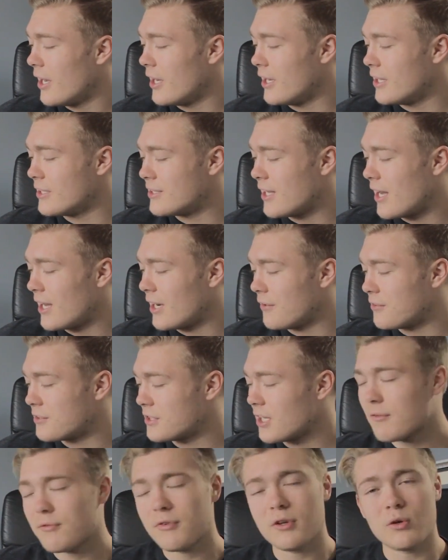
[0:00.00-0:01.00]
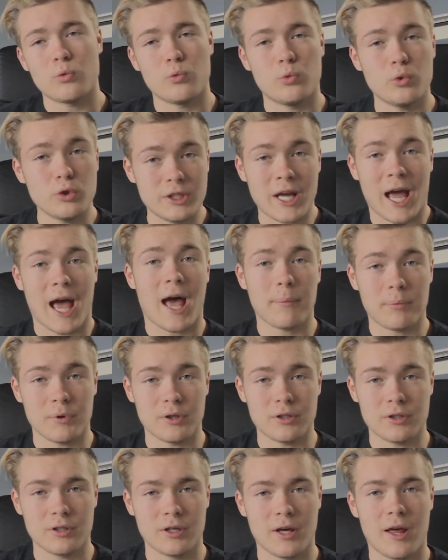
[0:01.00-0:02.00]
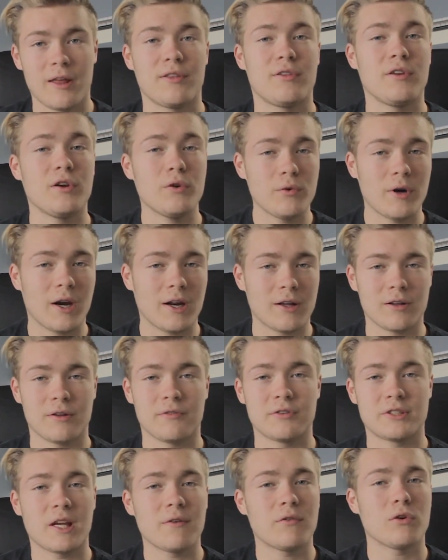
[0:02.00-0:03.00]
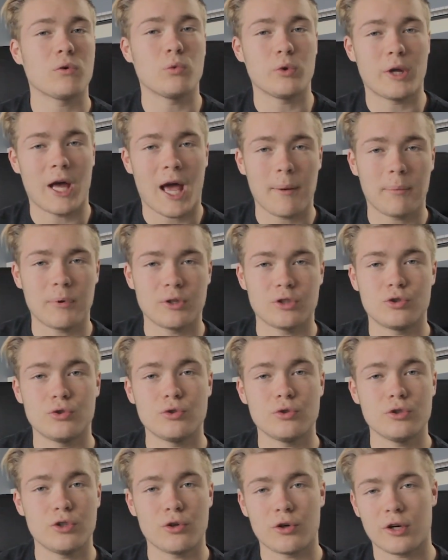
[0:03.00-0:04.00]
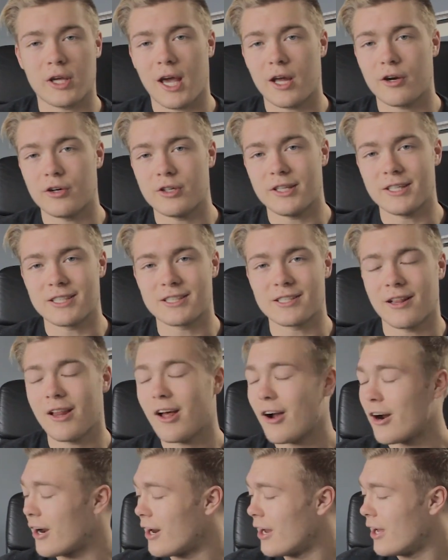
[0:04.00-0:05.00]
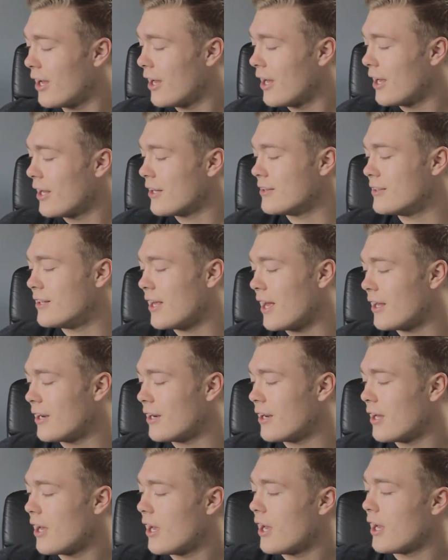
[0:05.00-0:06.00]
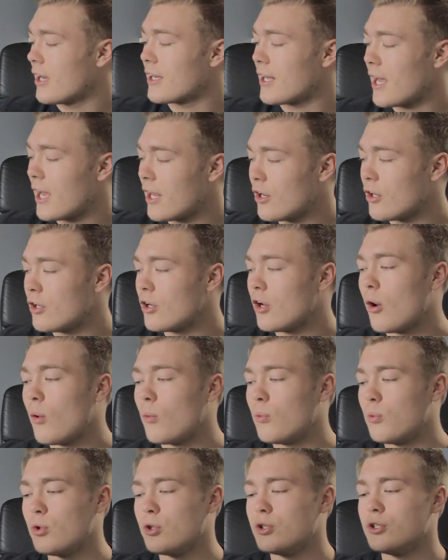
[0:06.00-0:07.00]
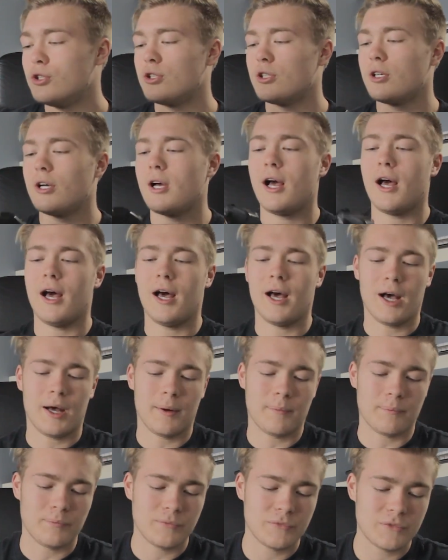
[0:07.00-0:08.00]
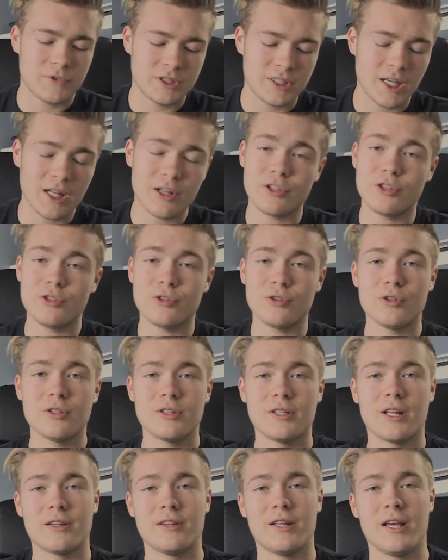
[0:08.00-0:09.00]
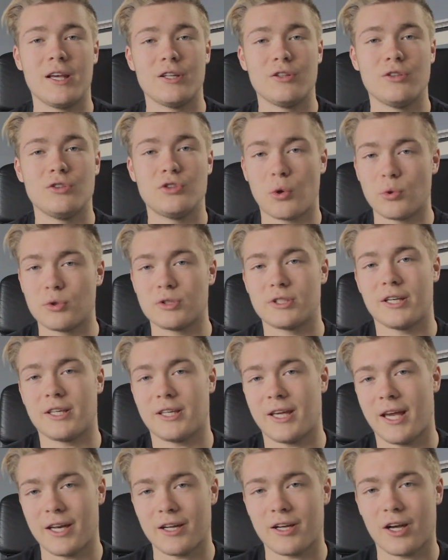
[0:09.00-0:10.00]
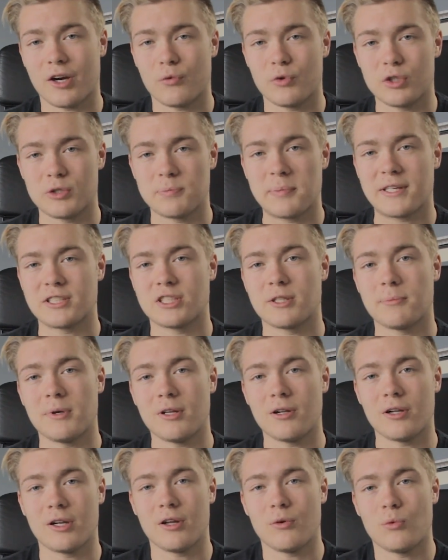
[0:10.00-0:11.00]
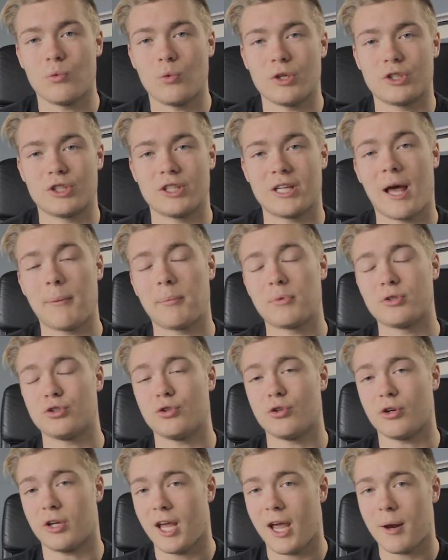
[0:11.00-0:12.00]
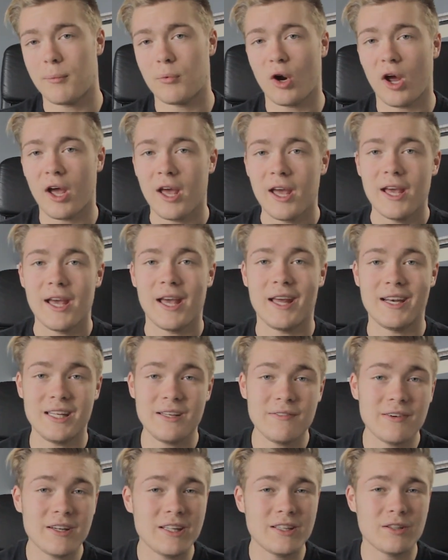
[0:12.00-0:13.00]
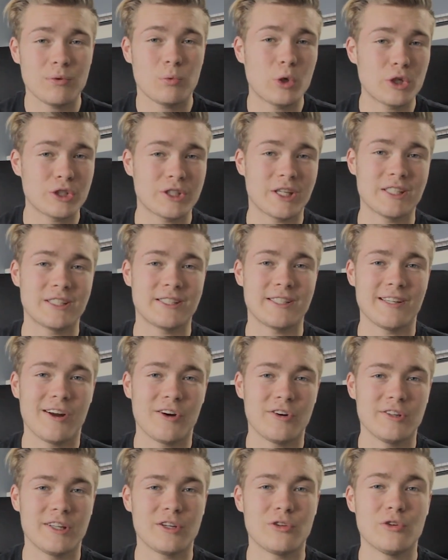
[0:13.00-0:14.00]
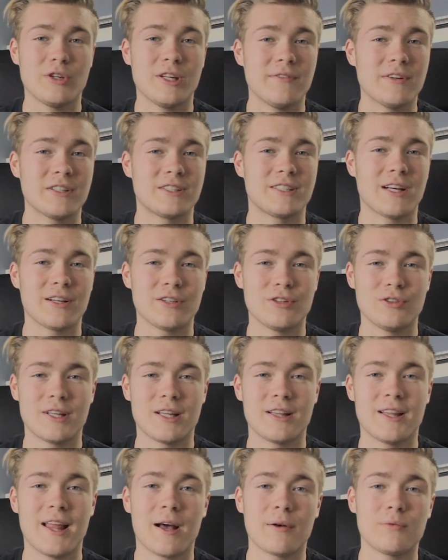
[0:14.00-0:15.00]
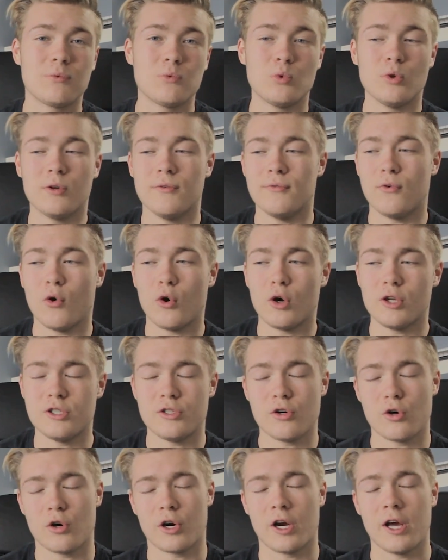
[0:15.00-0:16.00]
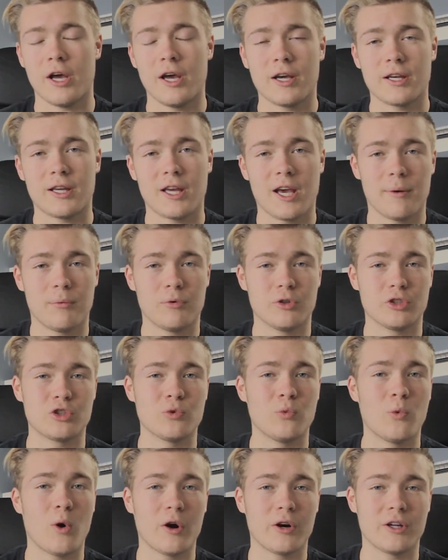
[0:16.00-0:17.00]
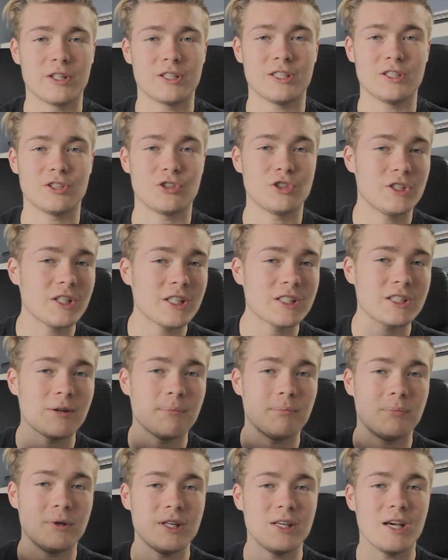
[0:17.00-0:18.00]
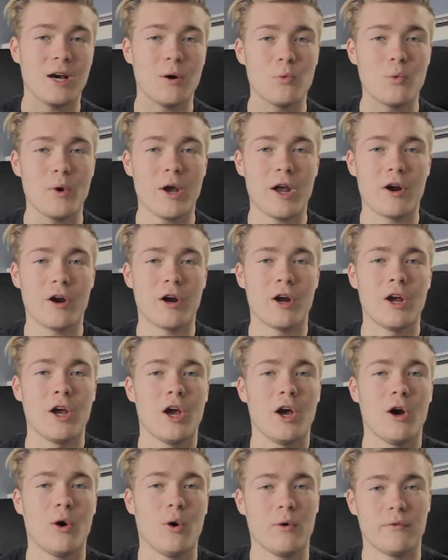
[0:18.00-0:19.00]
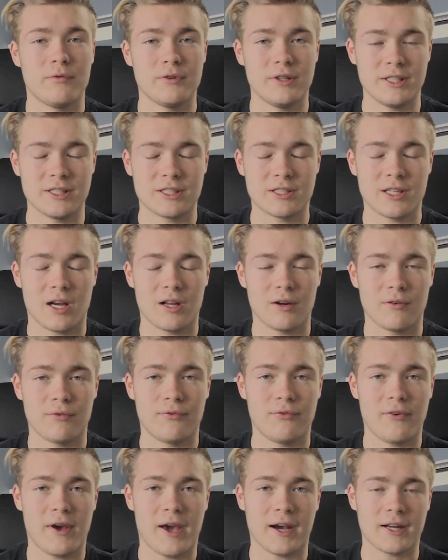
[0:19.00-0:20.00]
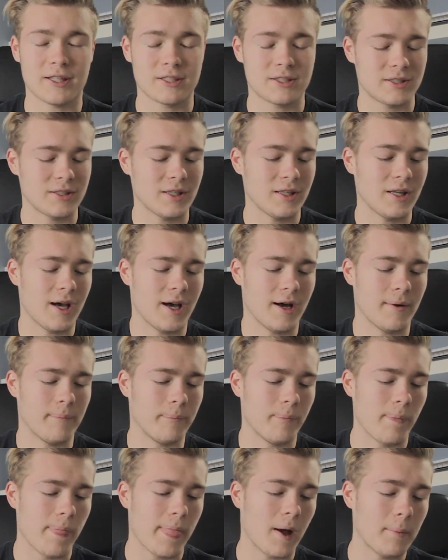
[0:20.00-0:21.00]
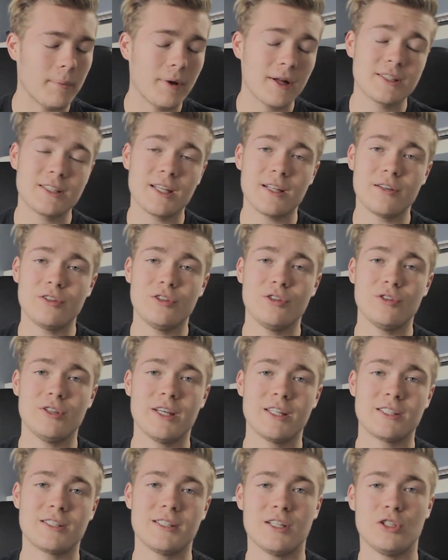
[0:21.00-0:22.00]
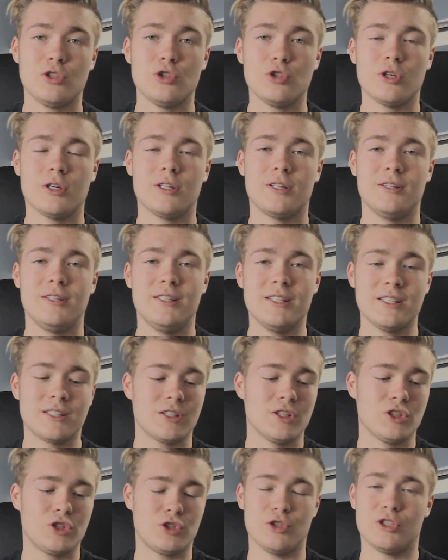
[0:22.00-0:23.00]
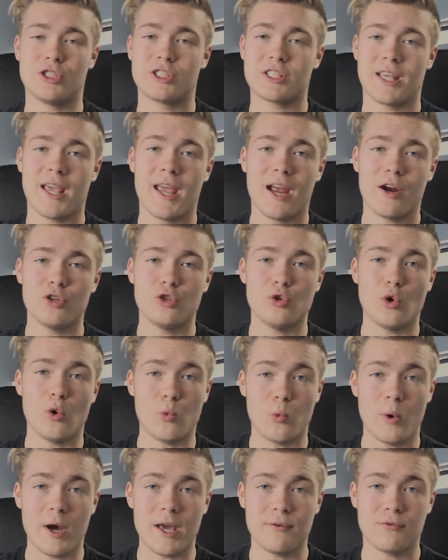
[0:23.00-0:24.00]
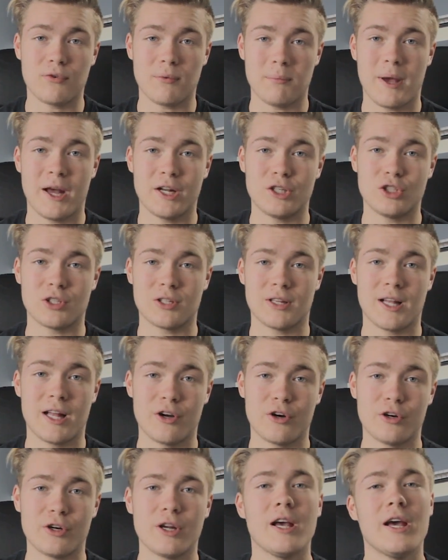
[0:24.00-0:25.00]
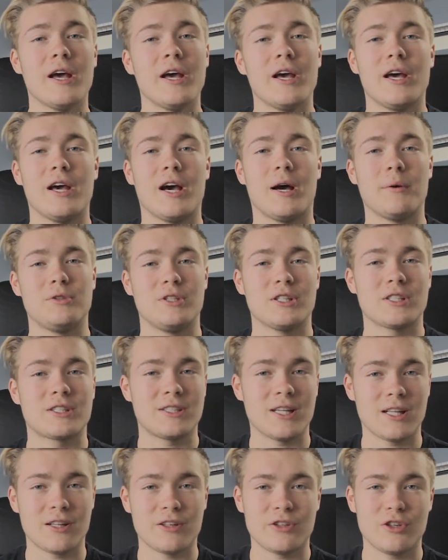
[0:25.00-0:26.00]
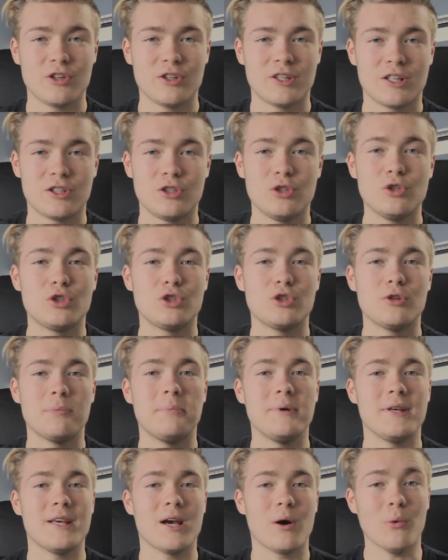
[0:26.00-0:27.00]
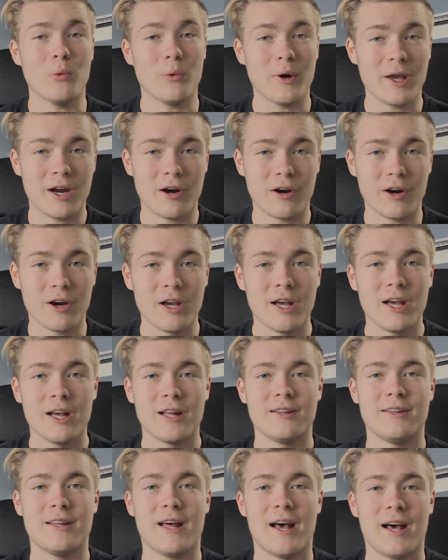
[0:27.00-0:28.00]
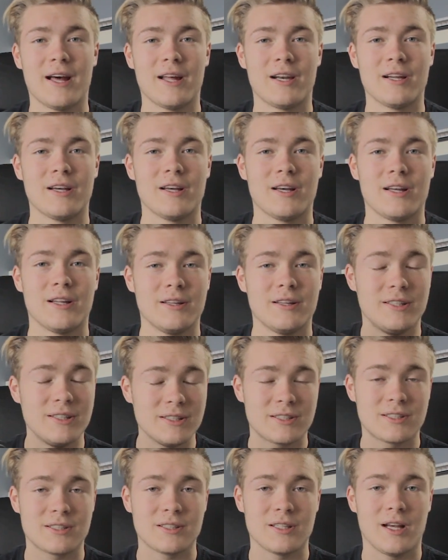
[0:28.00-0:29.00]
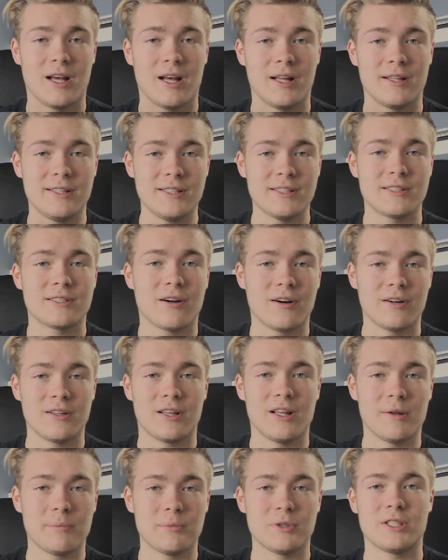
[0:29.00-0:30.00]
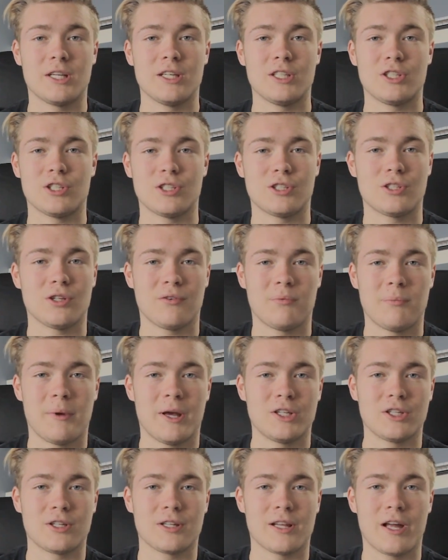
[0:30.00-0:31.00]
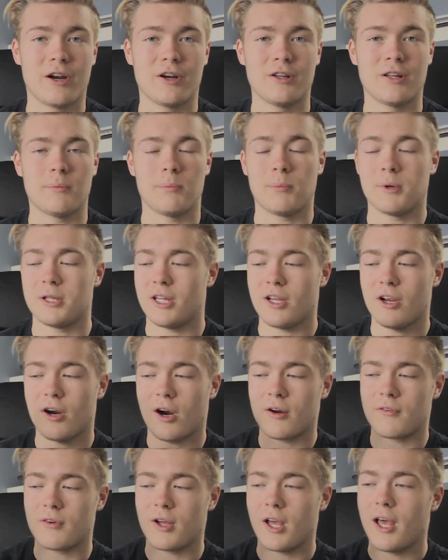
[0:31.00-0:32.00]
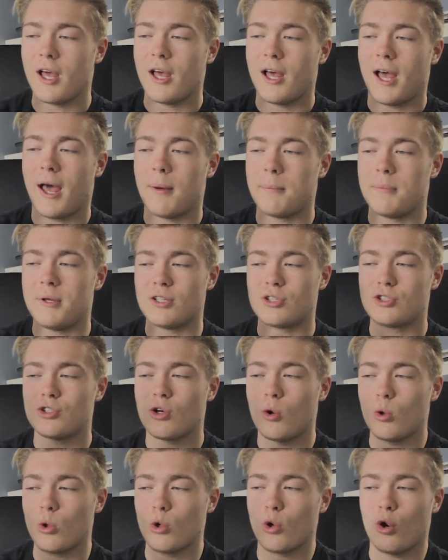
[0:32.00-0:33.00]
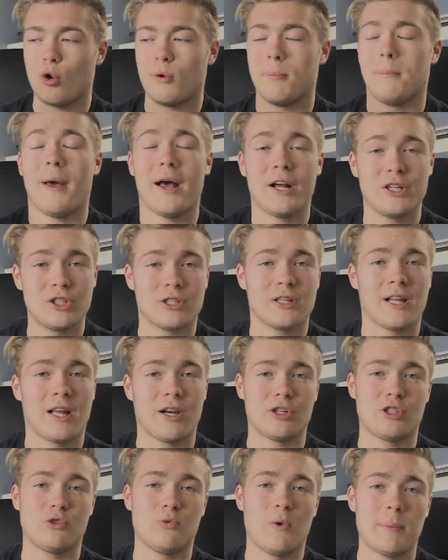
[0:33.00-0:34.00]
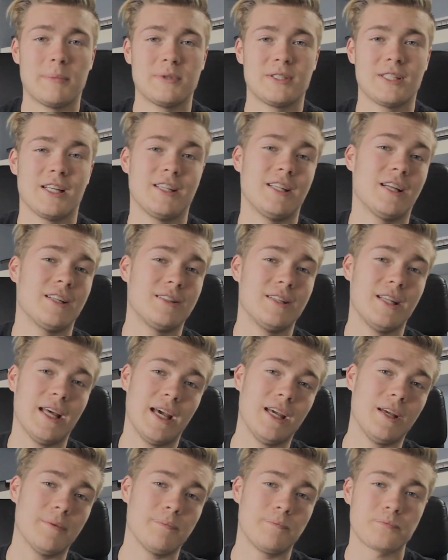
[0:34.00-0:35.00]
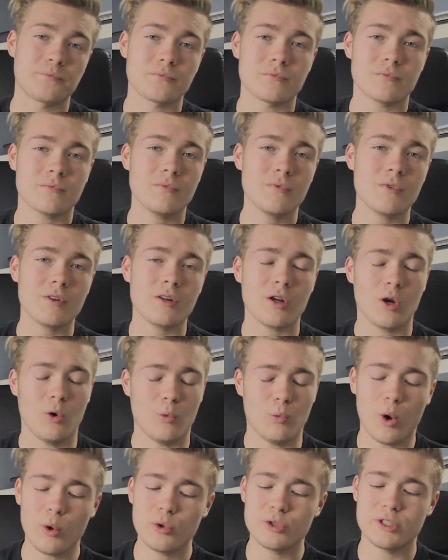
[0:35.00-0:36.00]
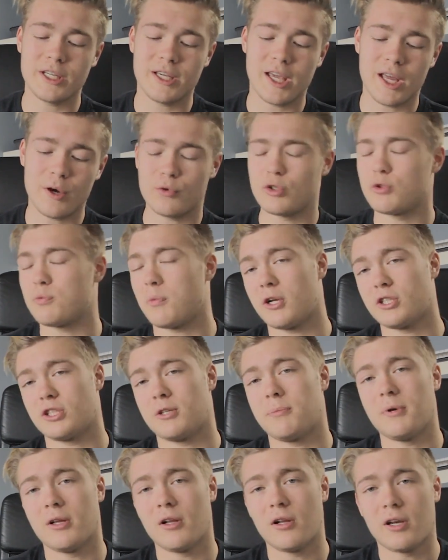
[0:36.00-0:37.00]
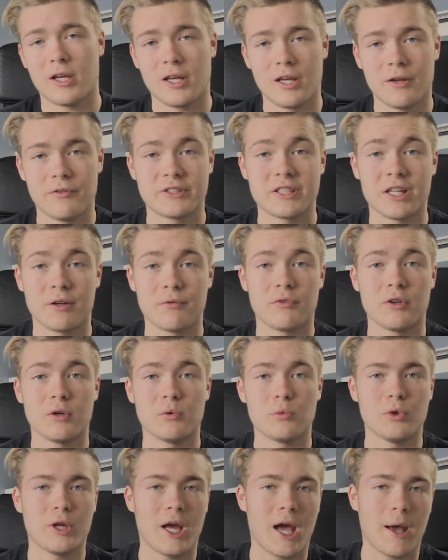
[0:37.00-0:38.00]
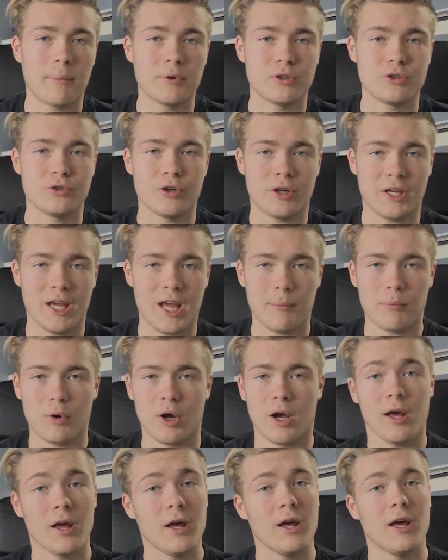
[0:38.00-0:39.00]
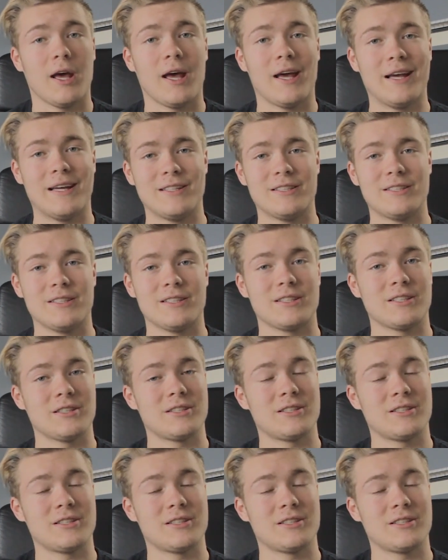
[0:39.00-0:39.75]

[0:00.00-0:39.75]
Is that if something would happen, theoretically, if something would happen to your Canon DSLR, then Canon would tell you that they don't take any kind of responsibility what happened to your camera, and even in the worst case scenario they could even tell you that that would void your camera's warranty. So just be aware of these kind of facts. I'm not telling you this that this should scare you away from Magic Lantern. I'm just telling you that you should be aware that these are the limitations of Magic Lantern, but they have been told on Magic Lantern's website that they won't take any responsibility if something would happen to your camera. And